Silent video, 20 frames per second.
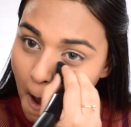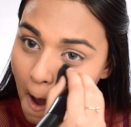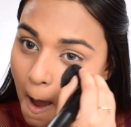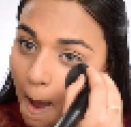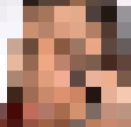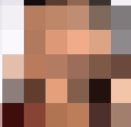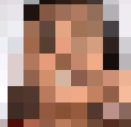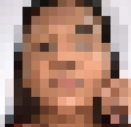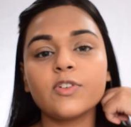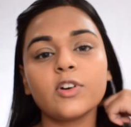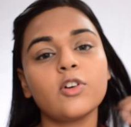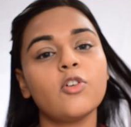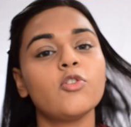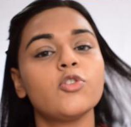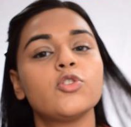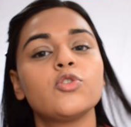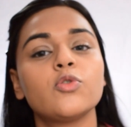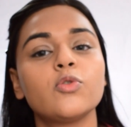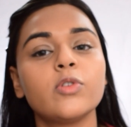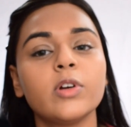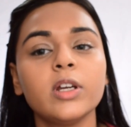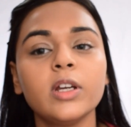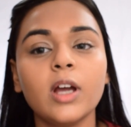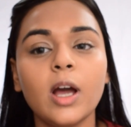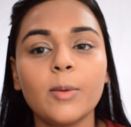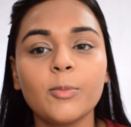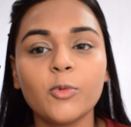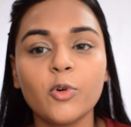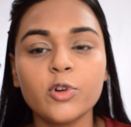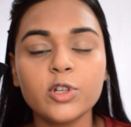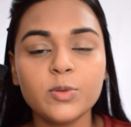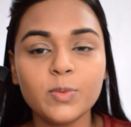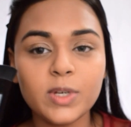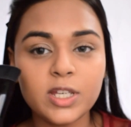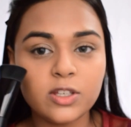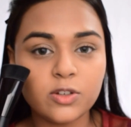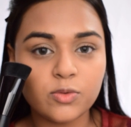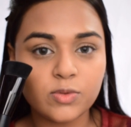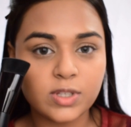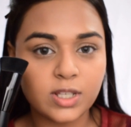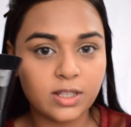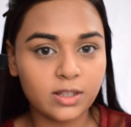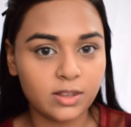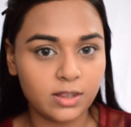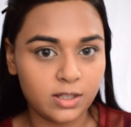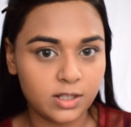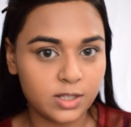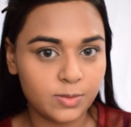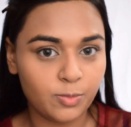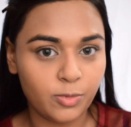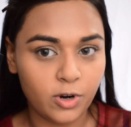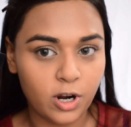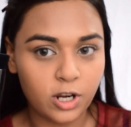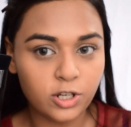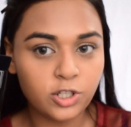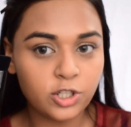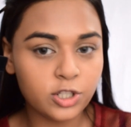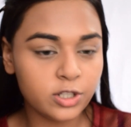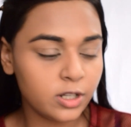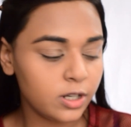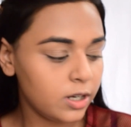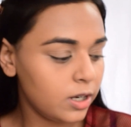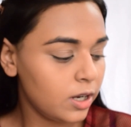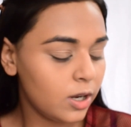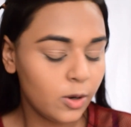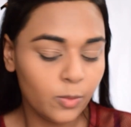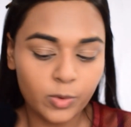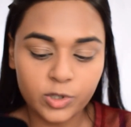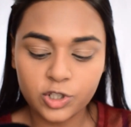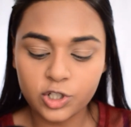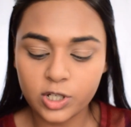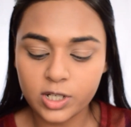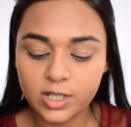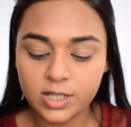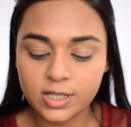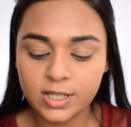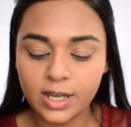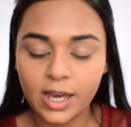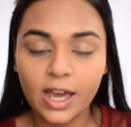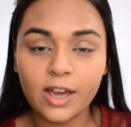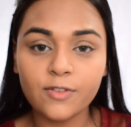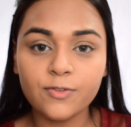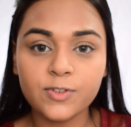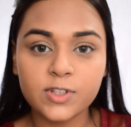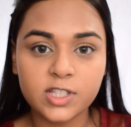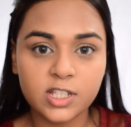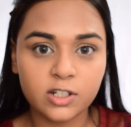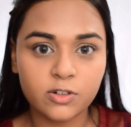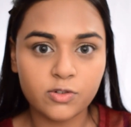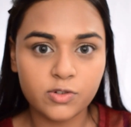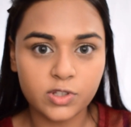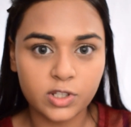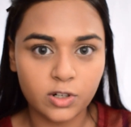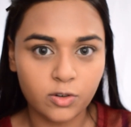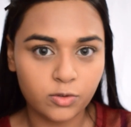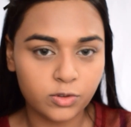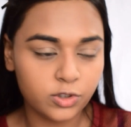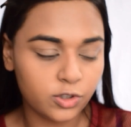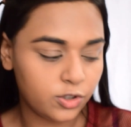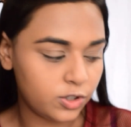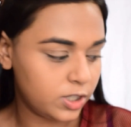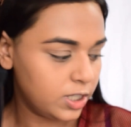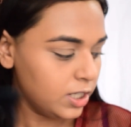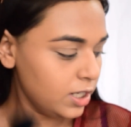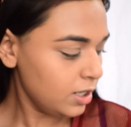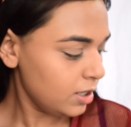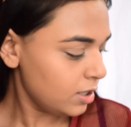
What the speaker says: Next, for contouring, I'm going to be using this brush, which is the F003,